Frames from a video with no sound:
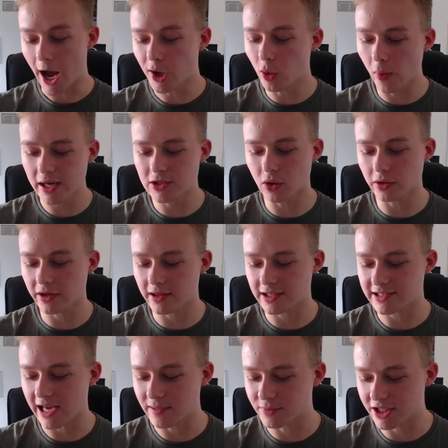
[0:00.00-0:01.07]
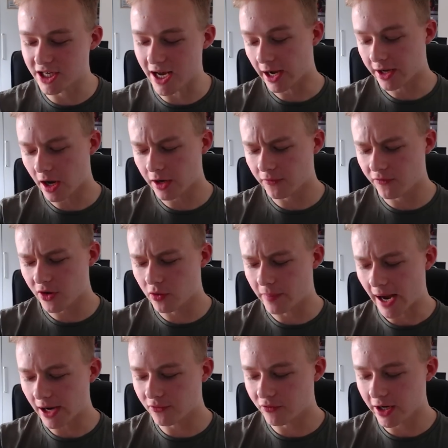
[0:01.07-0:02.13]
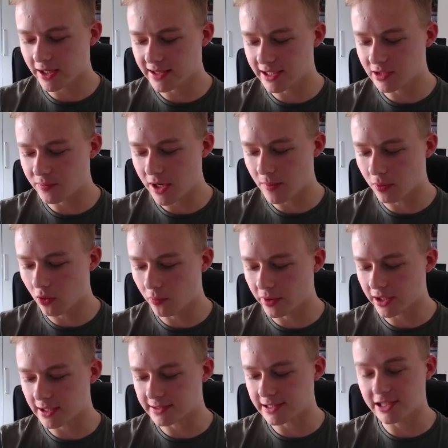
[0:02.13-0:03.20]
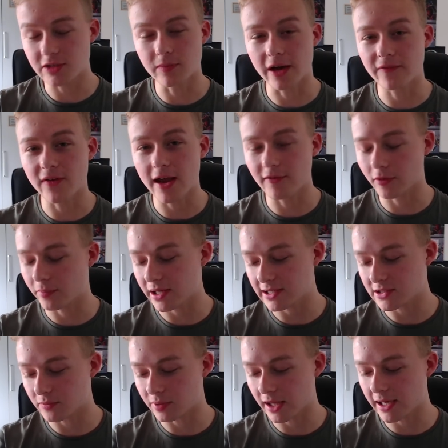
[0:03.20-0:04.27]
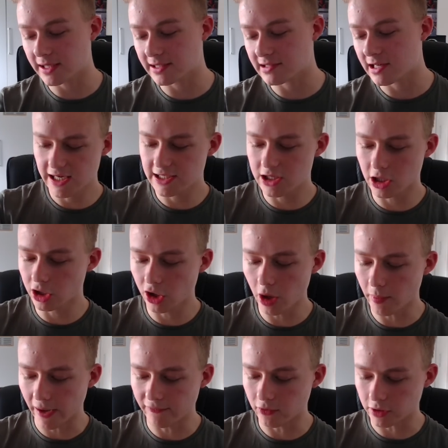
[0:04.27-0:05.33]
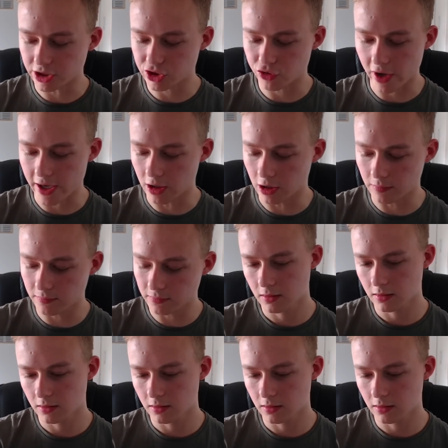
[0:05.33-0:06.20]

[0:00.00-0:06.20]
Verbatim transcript: I always order the same shit. I kind of feel bad ringing these people because this is my favorite pizza place. He's gonna know my voice straight up.